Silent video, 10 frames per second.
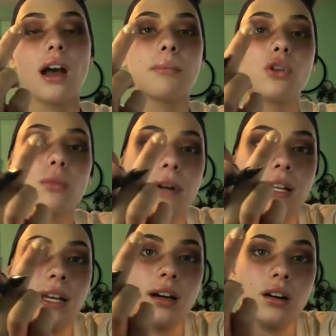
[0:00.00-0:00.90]
I broke my
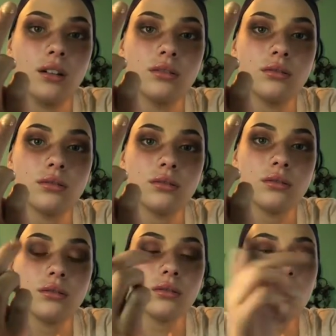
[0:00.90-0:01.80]
nail.
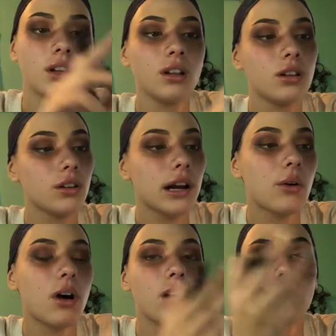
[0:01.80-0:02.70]
Look at
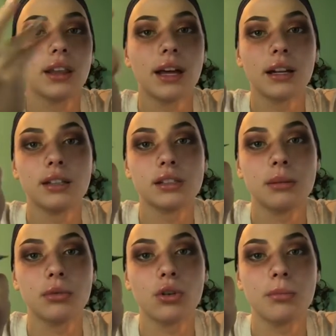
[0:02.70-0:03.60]
how ugly that is. I
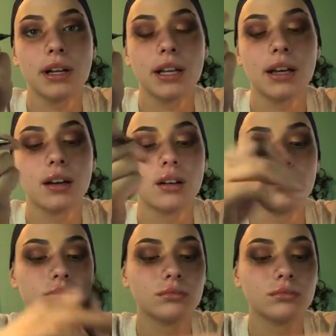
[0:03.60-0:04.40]
broke my nail.